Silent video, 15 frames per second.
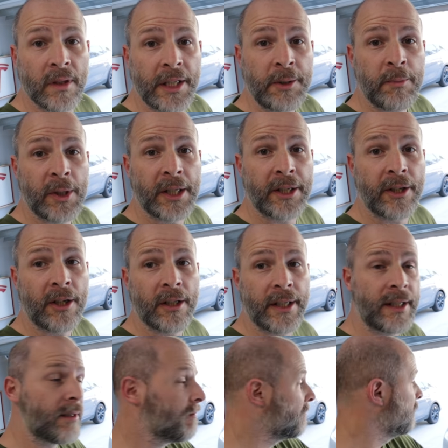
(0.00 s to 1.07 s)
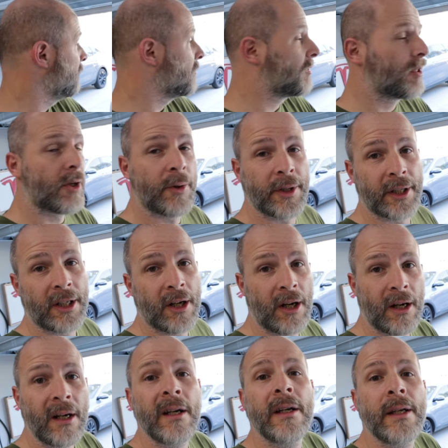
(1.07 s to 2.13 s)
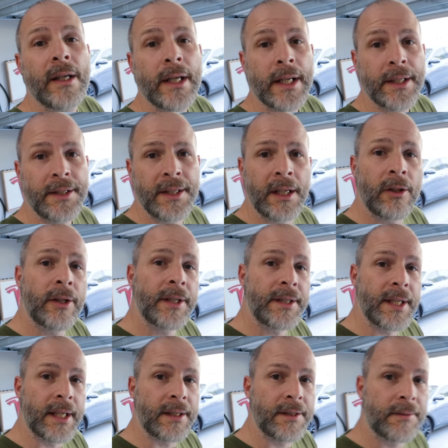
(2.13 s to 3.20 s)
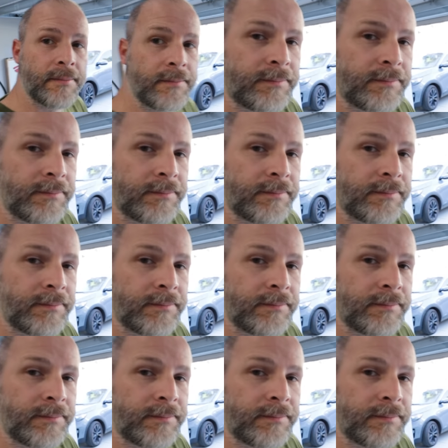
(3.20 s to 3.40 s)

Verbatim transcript: Let's plug it all in, go in the car, and see how long it takes